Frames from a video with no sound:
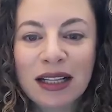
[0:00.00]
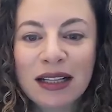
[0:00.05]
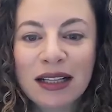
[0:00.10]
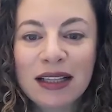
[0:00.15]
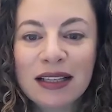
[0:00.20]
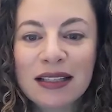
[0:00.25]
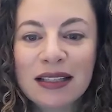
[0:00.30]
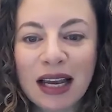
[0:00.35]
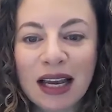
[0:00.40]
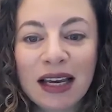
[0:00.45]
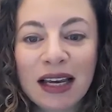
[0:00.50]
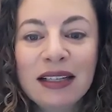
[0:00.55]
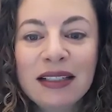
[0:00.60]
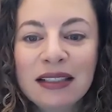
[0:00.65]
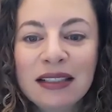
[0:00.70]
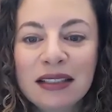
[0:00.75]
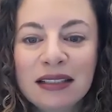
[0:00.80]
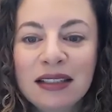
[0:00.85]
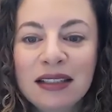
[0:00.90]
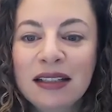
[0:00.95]

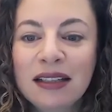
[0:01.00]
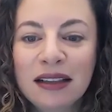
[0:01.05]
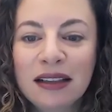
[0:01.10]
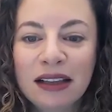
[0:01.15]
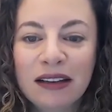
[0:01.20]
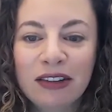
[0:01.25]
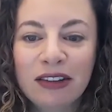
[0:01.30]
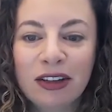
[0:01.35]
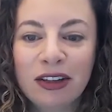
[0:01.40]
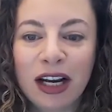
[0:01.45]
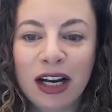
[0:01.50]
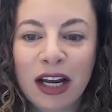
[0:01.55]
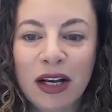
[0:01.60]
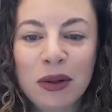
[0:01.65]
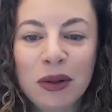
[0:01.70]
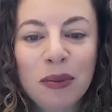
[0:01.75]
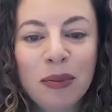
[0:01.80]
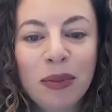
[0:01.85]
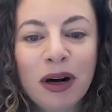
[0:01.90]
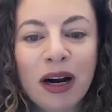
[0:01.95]
designed to deliver a
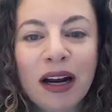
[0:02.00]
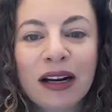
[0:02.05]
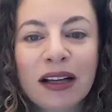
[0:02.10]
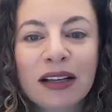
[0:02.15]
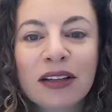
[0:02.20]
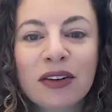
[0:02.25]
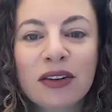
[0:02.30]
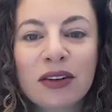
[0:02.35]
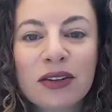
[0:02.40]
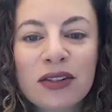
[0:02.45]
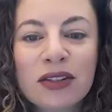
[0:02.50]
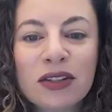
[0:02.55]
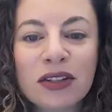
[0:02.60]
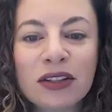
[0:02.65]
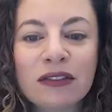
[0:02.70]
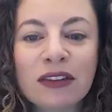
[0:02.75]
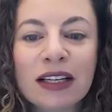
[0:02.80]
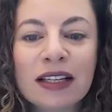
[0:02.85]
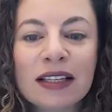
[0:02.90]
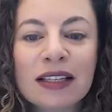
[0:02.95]
new product or
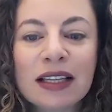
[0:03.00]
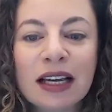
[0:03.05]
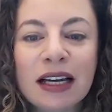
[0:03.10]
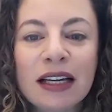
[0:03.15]
service